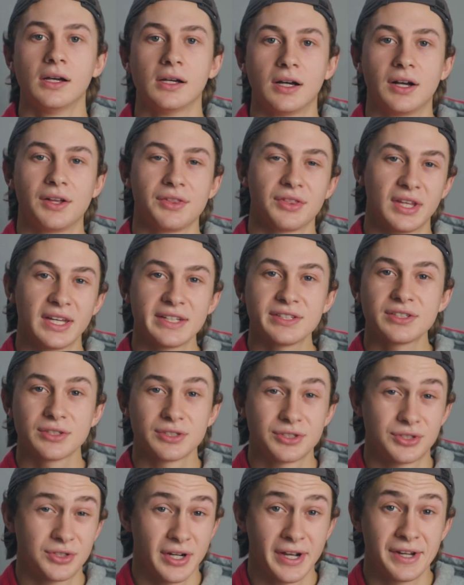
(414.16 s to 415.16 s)
Unless you're
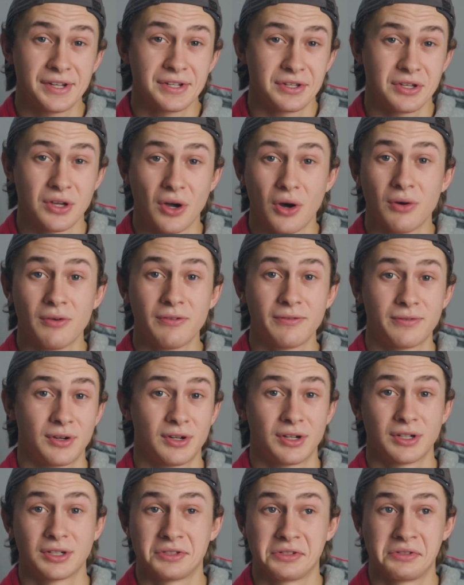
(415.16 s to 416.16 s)
trying to go
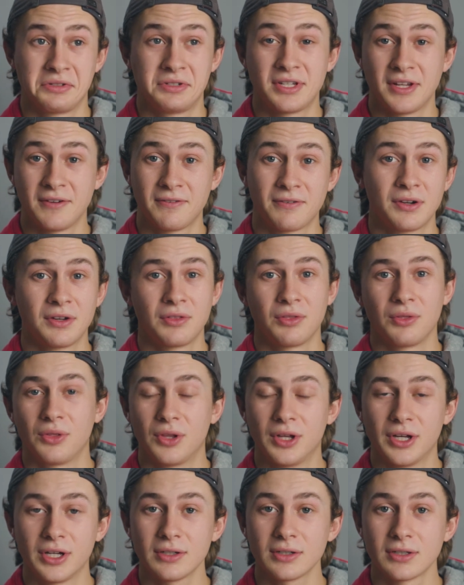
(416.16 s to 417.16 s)
for a different
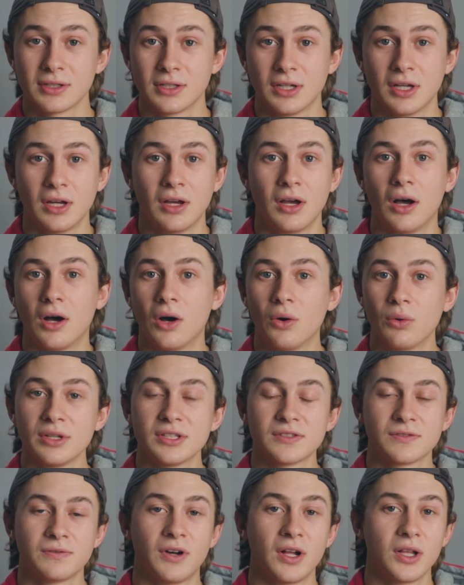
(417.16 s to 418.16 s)
look,
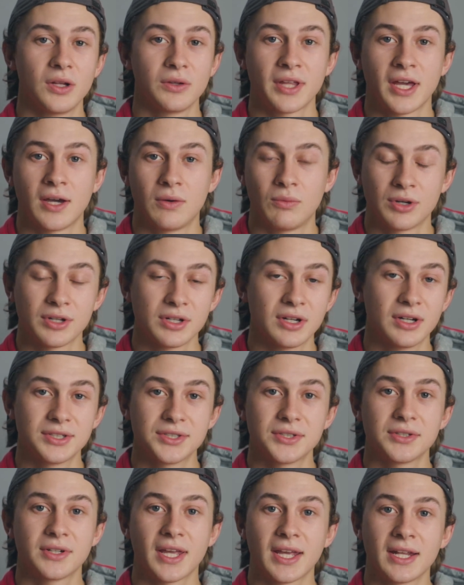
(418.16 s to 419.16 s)
always follow that
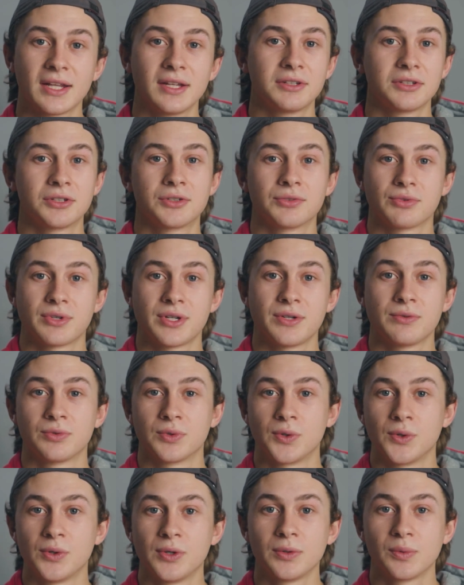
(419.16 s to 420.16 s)
180-degree
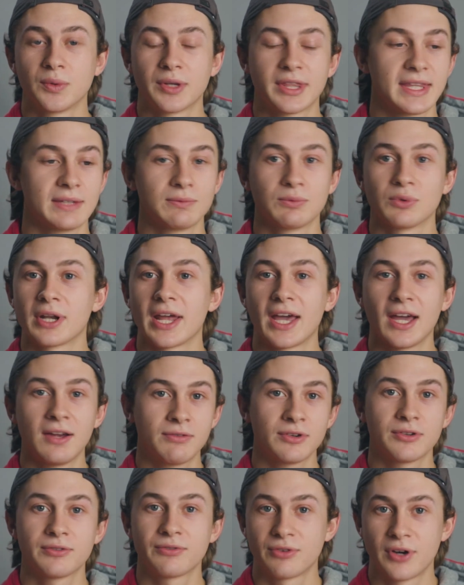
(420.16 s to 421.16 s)
rule with
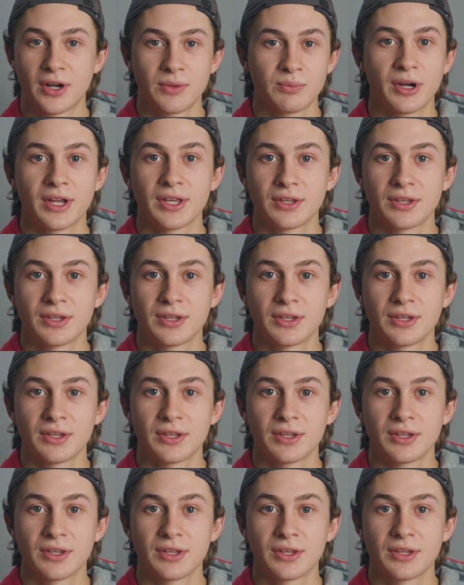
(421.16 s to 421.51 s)
whatever frame rate